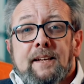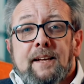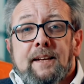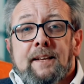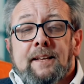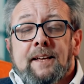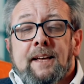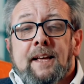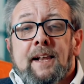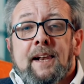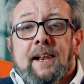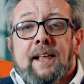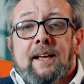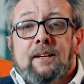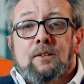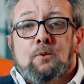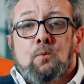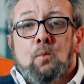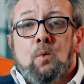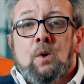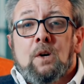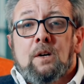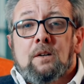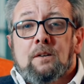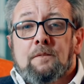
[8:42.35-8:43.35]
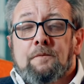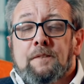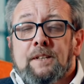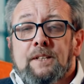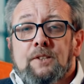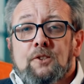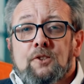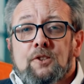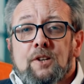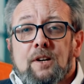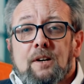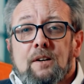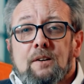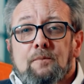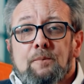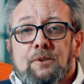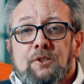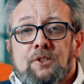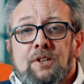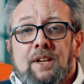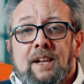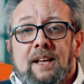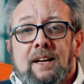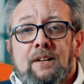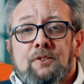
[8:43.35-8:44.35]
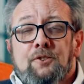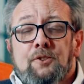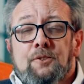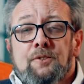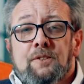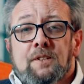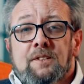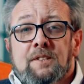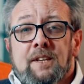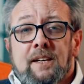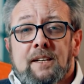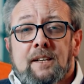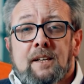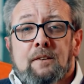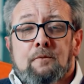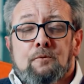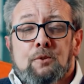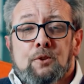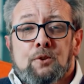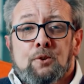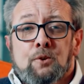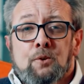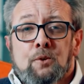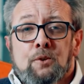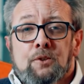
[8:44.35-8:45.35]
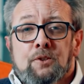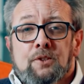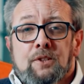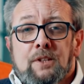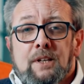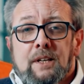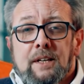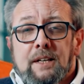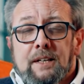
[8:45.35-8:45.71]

and collect work feature, which allows you to take a resource,